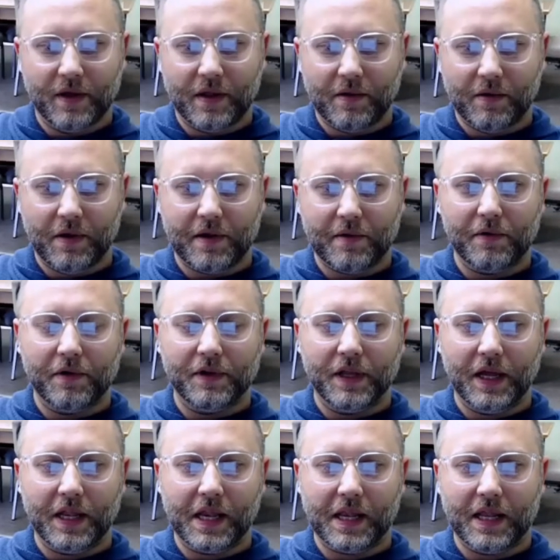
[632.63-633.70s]
So Israel,
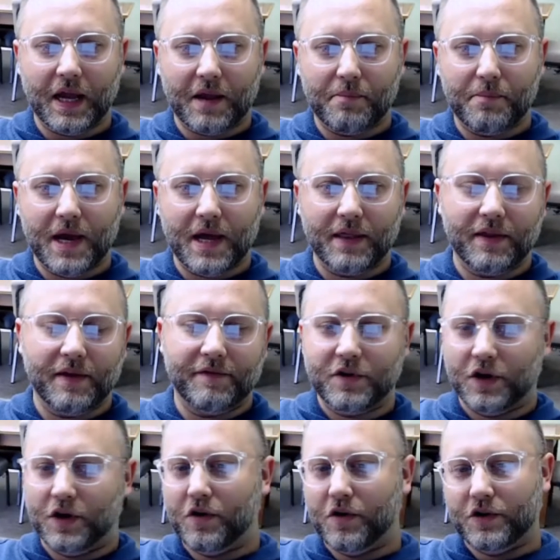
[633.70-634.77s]
it says, like men, they've
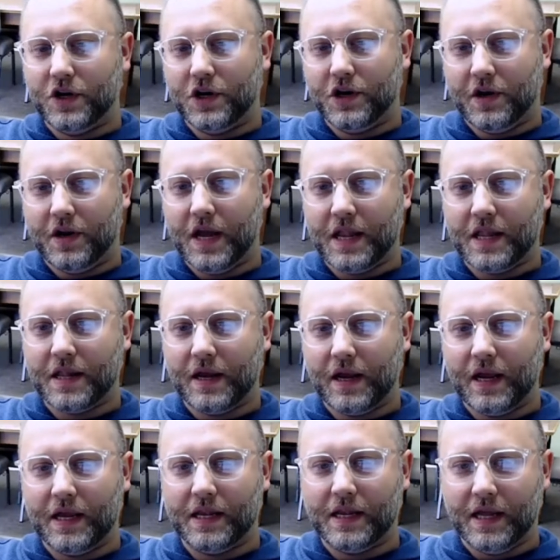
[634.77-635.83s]
transgressed
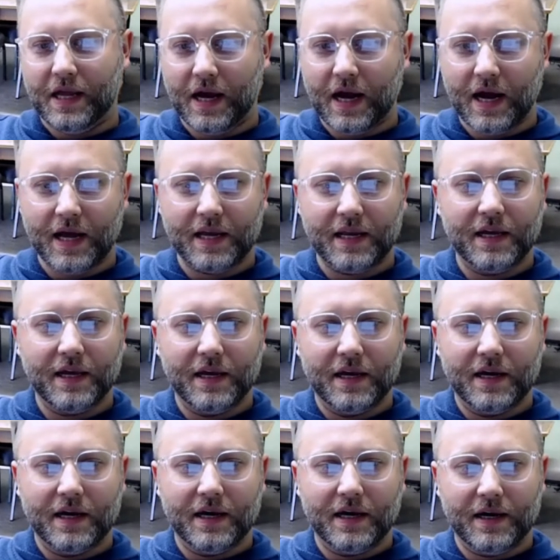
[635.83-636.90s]
against God.
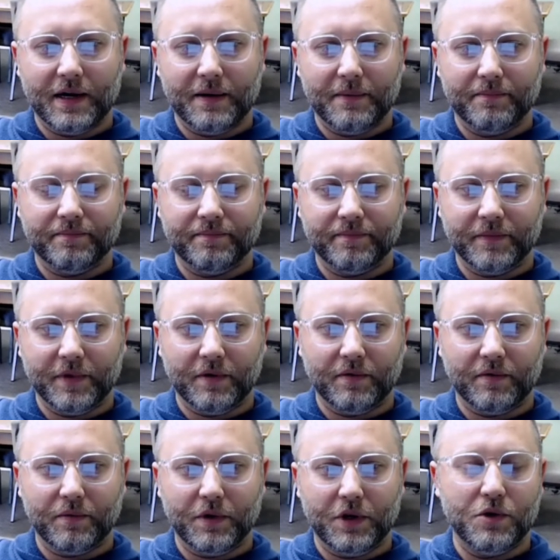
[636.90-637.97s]
Um, you know,
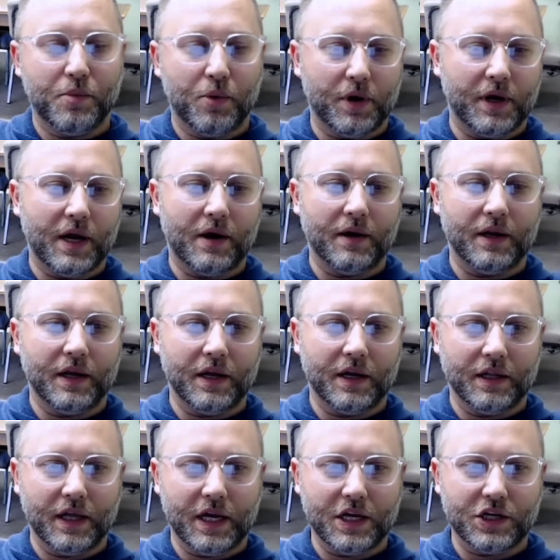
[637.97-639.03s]
you pointed out in
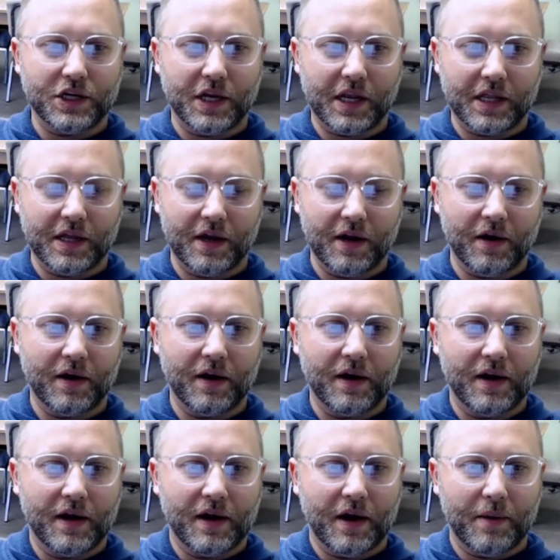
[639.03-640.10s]
Galatians there
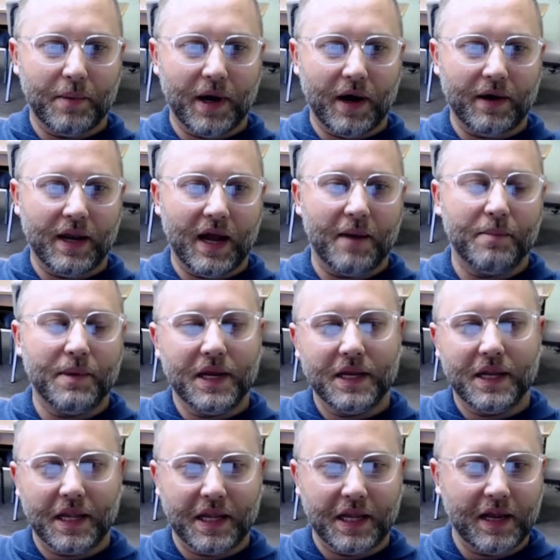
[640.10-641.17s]
about not being
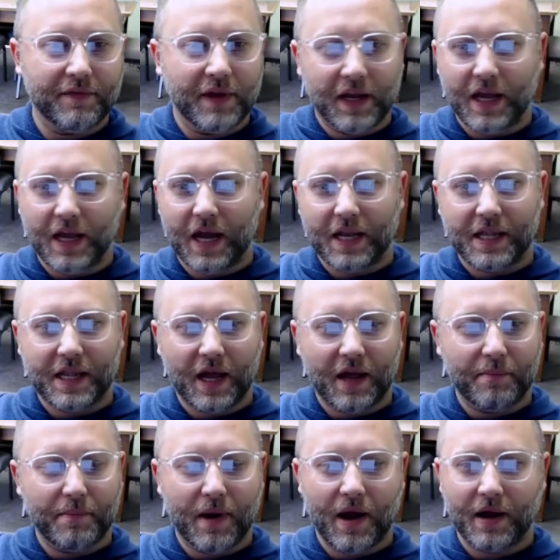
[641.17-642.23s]
deceived that God's
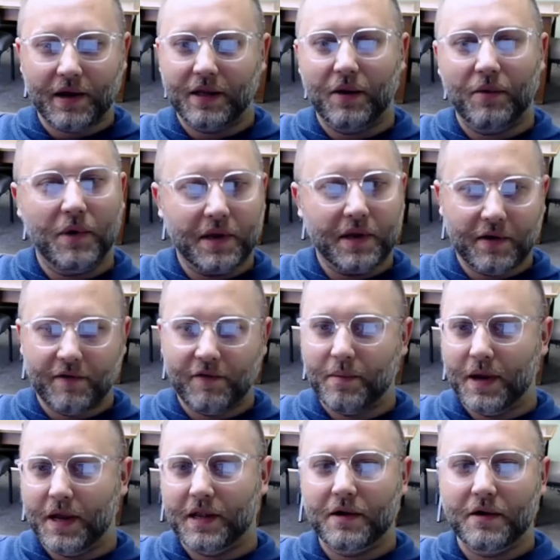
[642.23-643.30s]
not mocked, that whatsoever
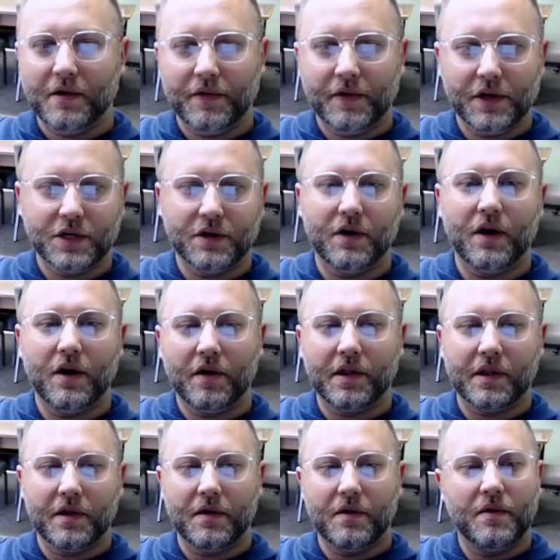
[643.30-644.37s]
man soweth, he shall
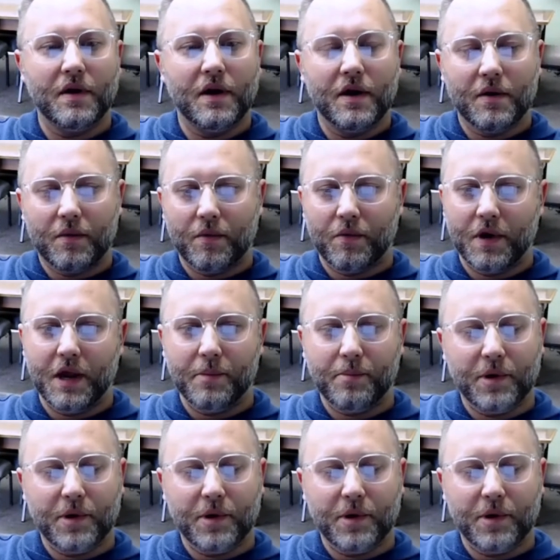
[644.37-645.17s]
also reap.